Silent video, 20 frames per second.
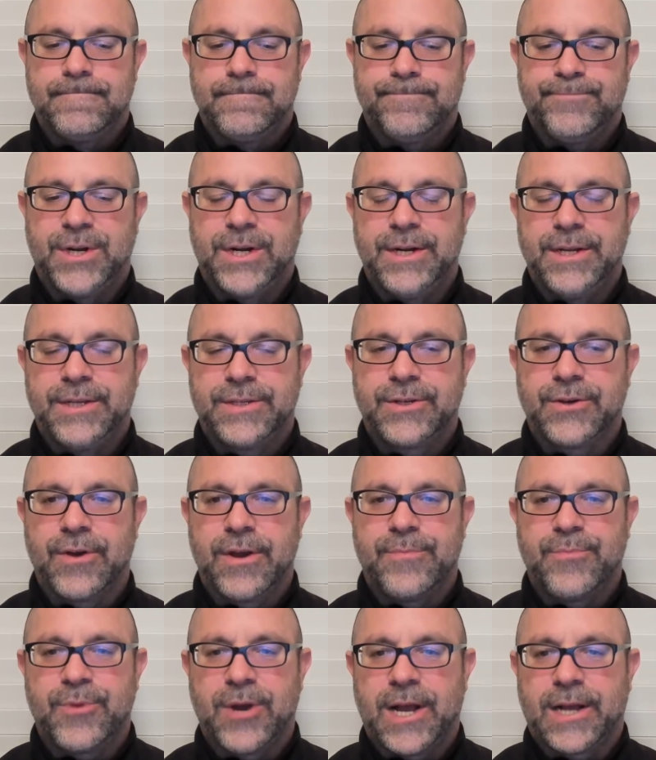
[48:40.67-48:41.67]
But it is a
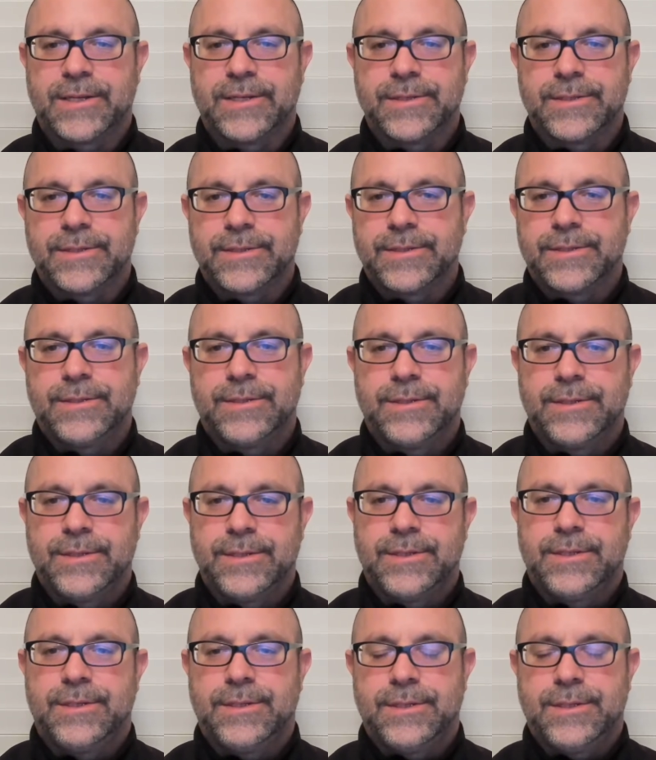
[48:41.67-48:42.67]
great practice,
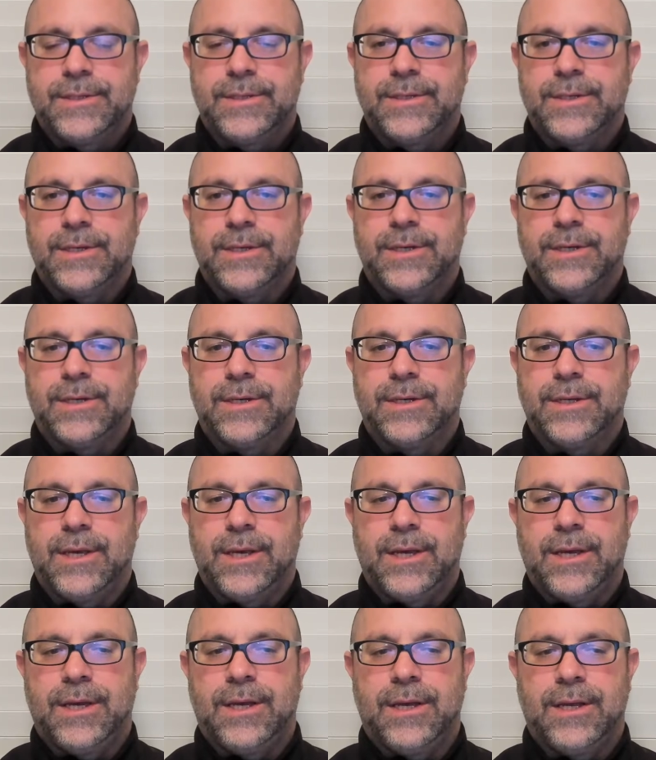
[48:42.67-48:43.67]

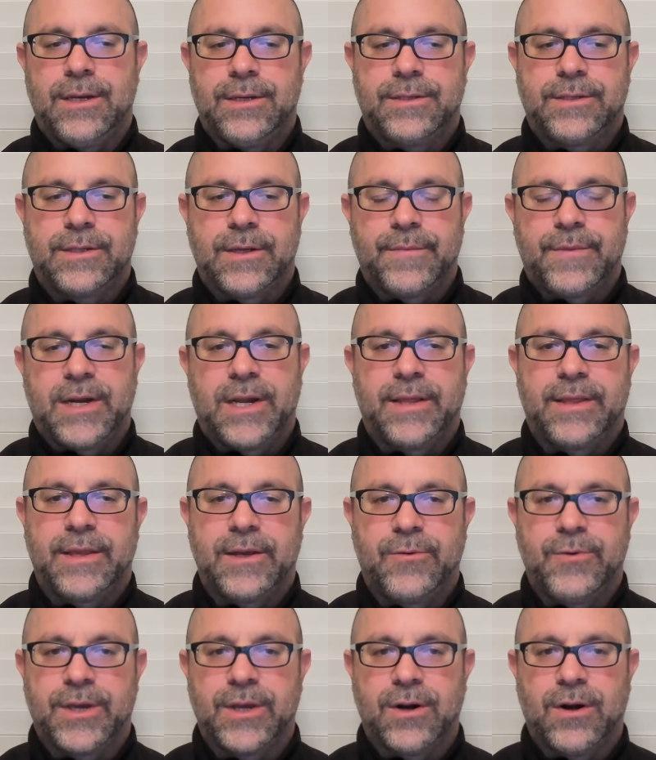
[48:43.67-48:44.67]
and something I
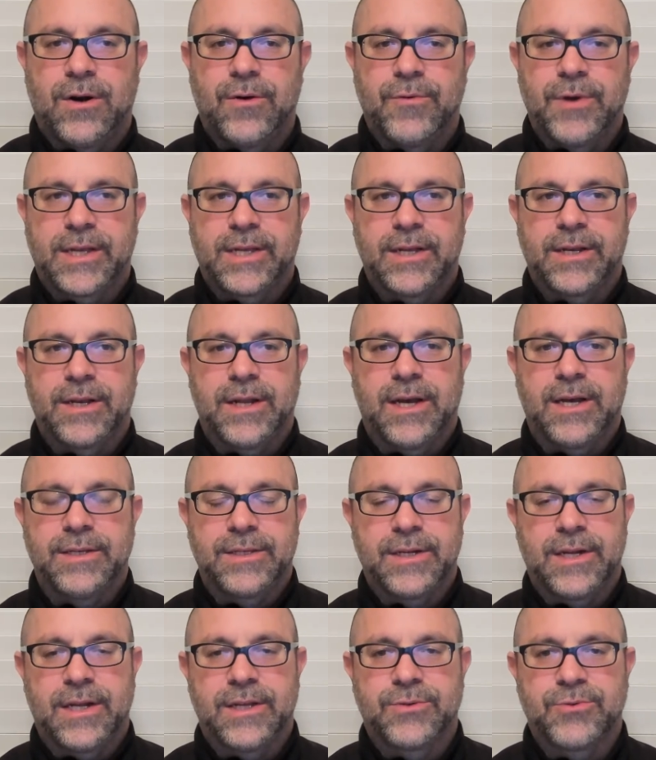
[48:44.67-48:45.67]
think we can all
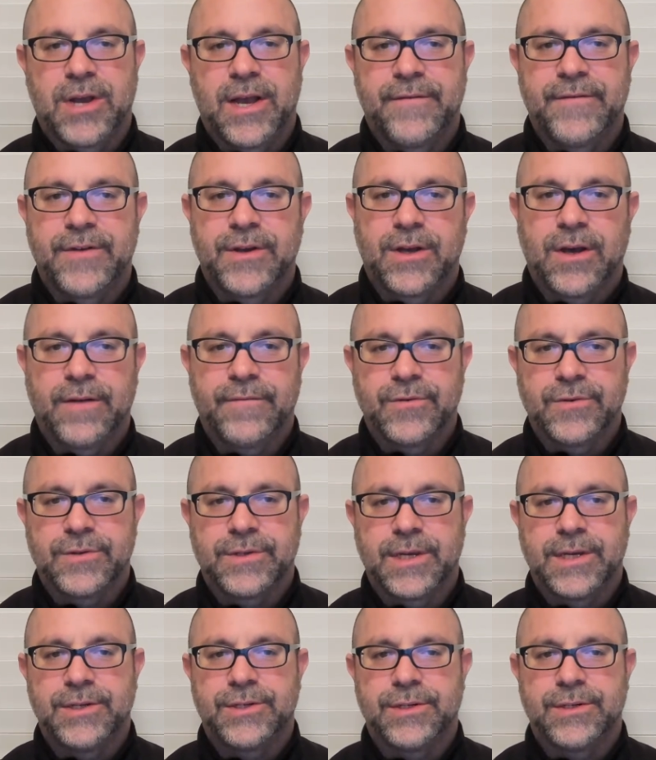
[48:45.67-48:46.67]
recognize that as we're having
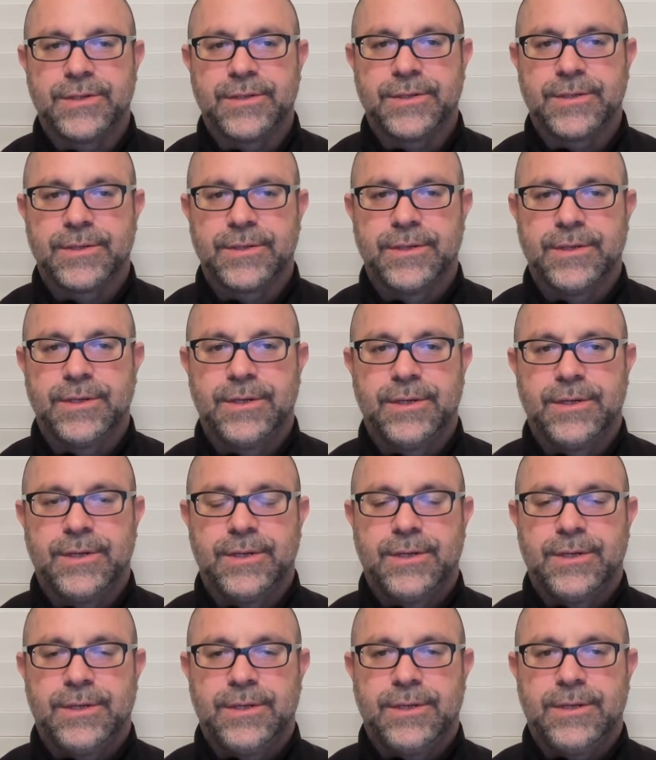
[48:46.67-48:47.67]
conversations
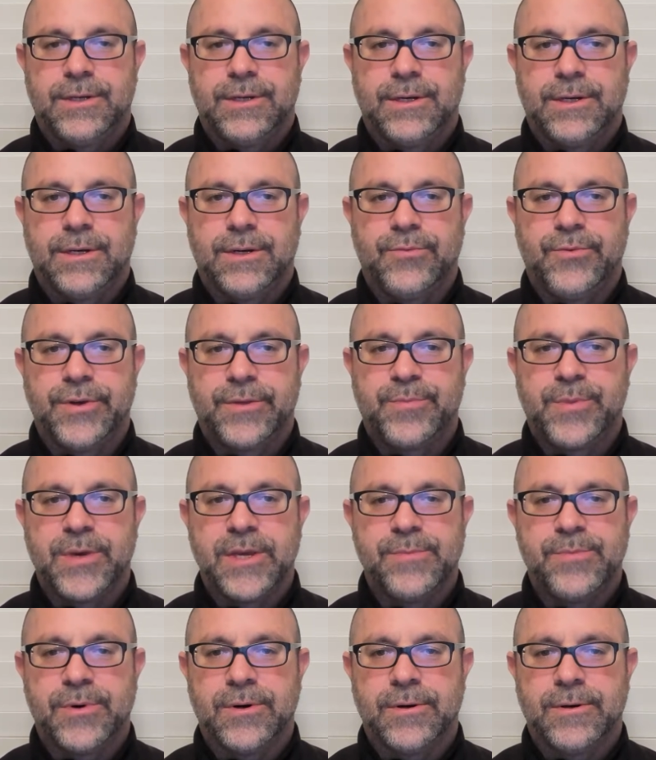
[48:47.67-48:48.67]
with
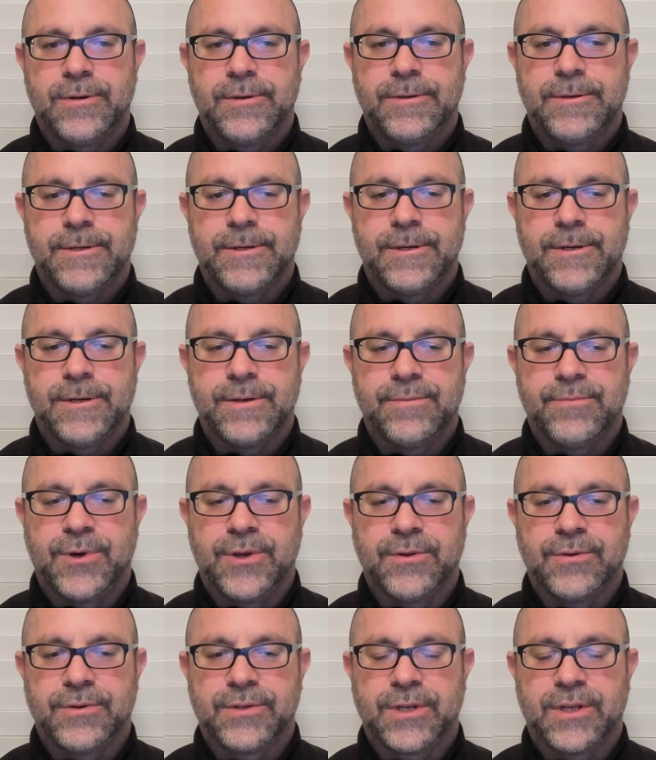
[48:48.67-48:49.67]
people,
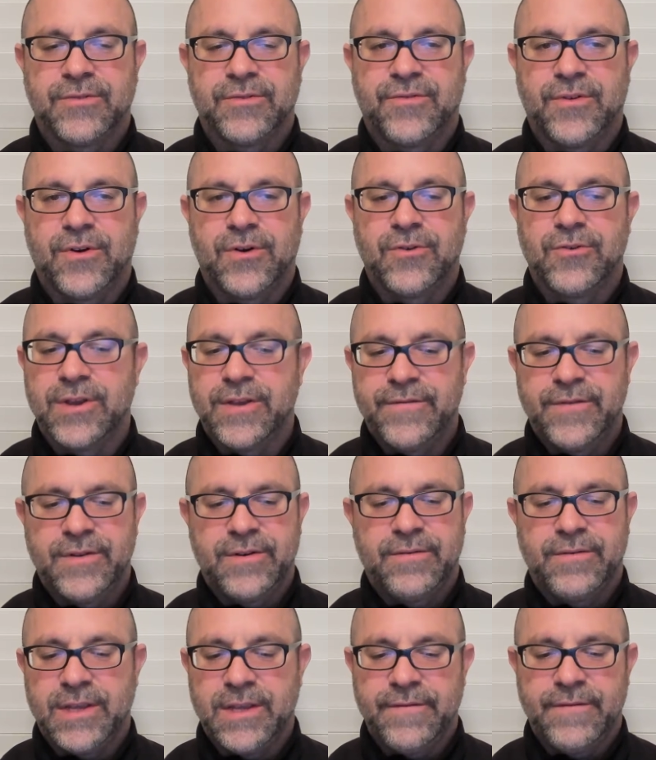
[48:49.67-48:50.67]
whether it's on the phone or
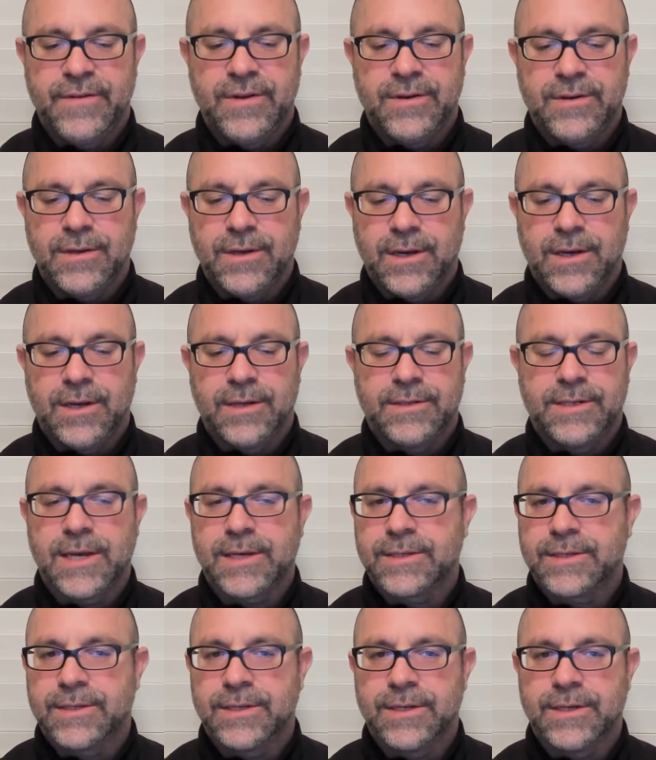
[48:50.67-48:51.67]
even
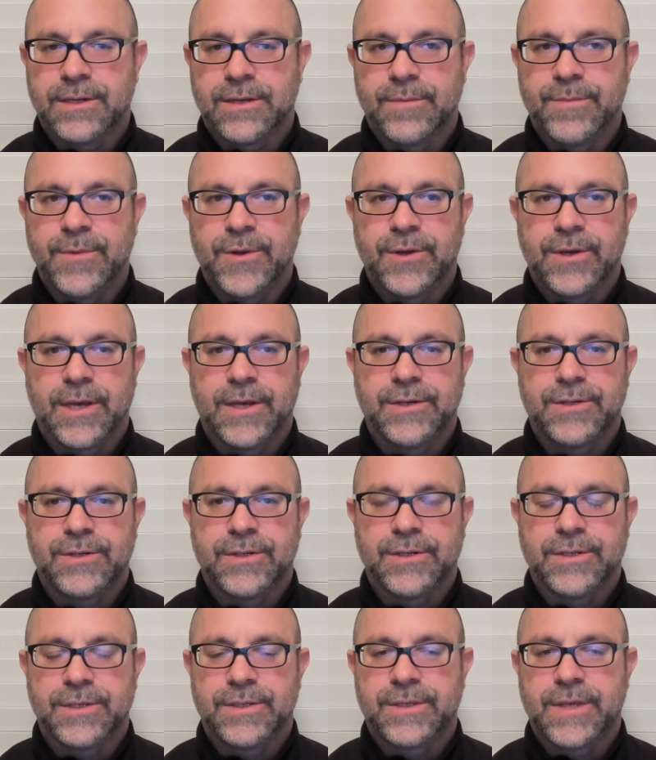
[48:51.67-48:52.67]
texting
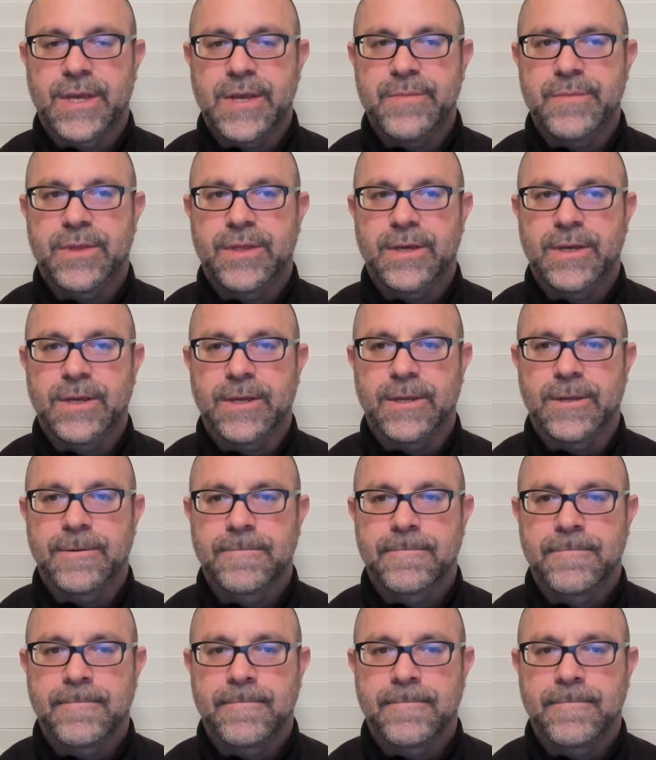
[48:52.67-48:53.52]
communication, it's the same thing.